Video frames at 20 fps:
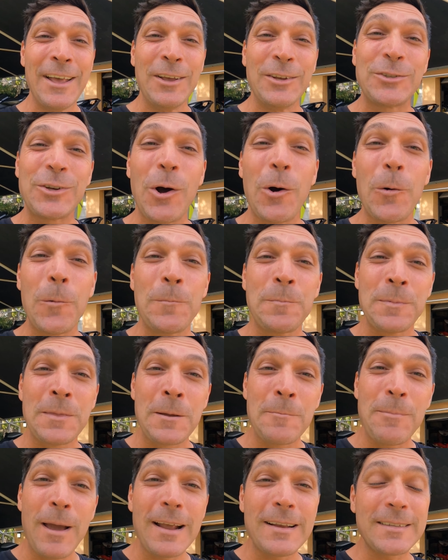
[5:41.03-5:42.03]
So
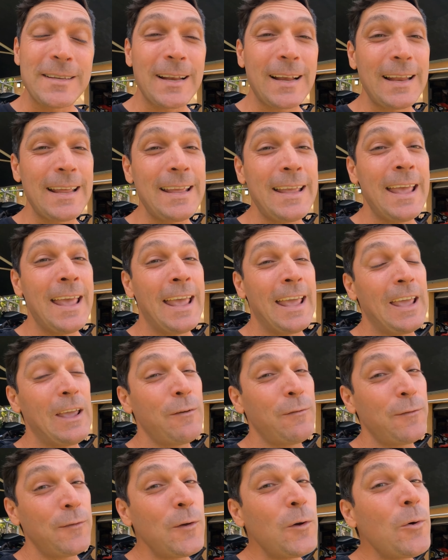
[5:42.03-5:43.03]
basically,
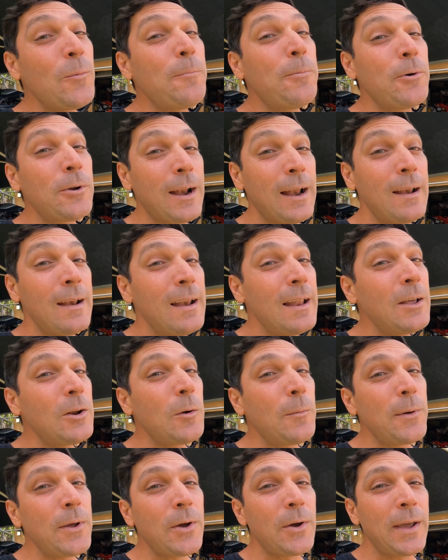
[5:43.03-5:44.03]
if you put a
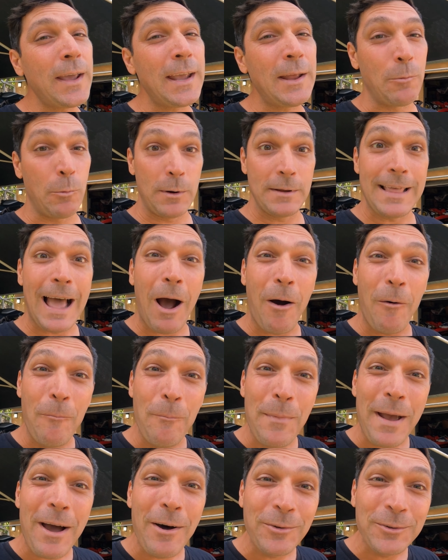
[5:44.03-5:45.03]
little bit of heat without
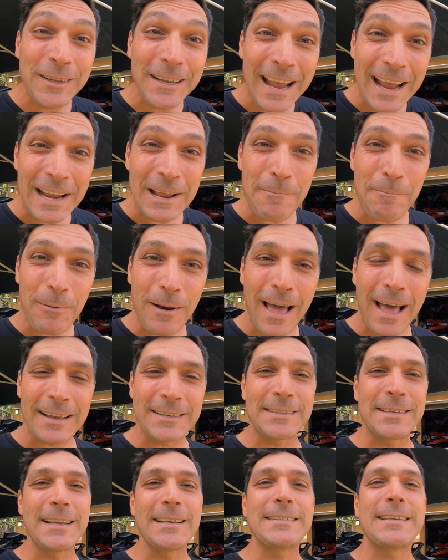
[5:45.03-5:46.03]
melting any
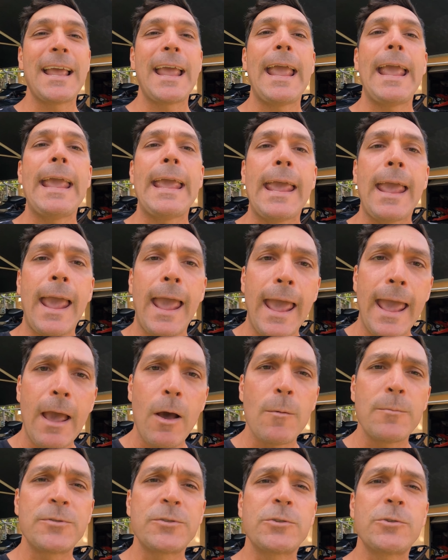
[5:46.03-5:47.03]
plastics, it
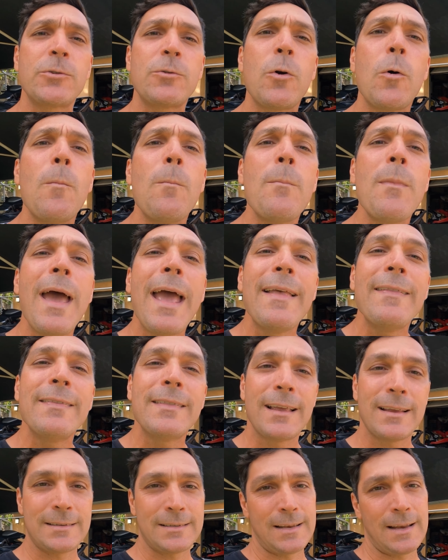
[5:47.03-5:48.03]
helps
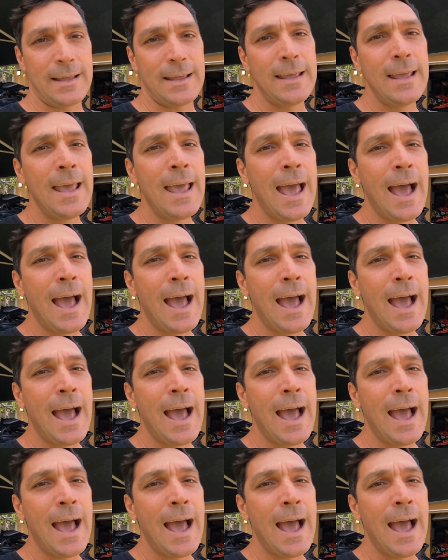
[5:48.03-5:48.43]
tremendously.